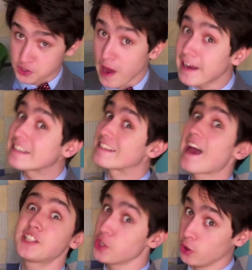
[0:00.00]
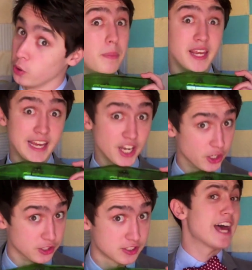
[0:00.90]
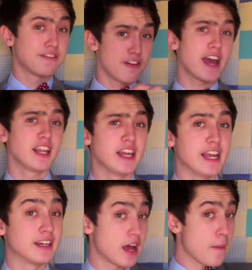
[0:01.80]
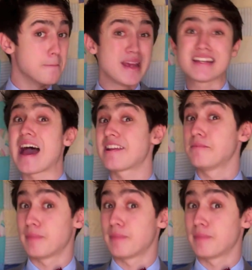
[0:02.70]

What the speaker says: Dragon Tattoo, Beginners, and finally, Midnight in